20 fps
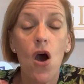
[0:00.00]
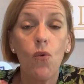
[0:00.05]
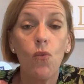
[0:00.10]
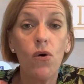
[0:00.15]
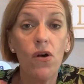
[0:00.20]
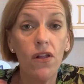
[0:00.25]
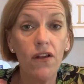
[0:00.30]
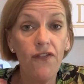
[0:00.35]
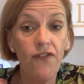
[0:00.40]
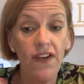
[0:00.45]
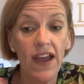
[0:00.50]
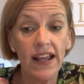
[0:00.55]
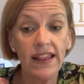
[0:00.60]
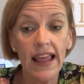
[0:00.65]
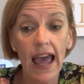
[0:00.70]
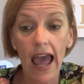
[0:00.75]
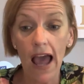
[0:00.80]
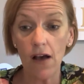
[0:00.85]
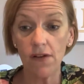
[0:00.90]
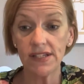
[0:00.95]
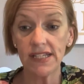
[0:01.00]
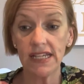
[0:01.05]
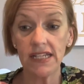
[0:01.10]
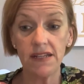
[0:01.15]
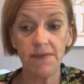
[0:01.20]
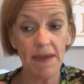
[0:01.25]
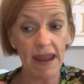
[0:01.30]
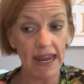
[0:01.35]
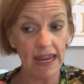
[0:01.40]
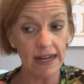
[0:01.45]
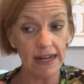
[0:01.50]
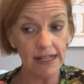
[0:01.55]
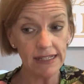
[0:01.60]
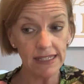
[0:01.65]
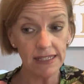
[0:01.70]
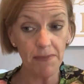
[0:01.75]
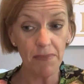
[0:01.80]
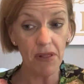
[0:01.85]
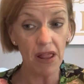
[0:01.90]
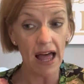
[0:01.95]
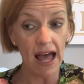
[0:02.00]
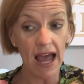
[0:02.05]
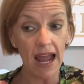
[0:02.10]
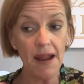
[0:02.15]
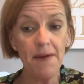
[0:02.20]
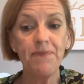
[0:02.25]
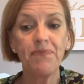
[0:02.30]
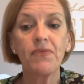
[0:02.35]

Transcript: will affect the housing demand and supply,